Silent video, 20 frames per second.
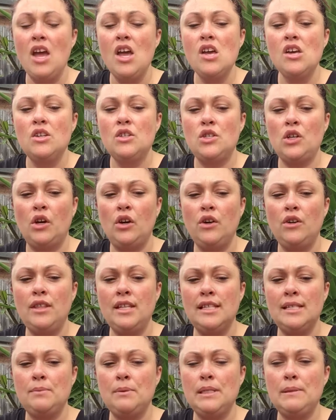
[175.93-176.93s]
So
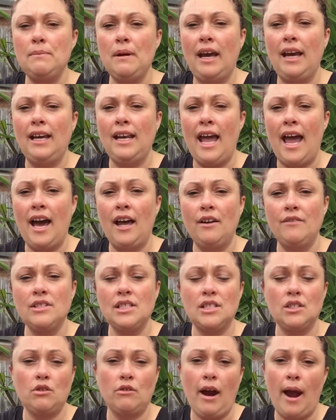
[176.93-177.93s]
this was made out of
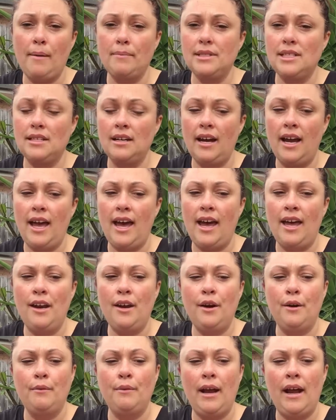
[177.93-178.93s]
scraps that I had
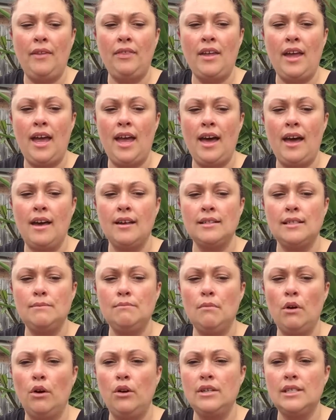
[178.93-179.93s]
around the house.
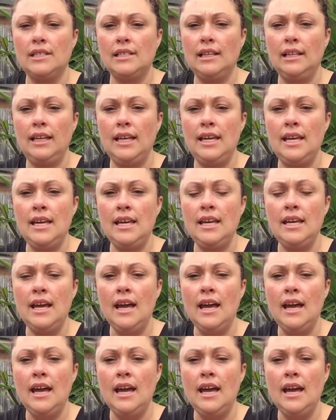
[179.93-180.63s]
Mostly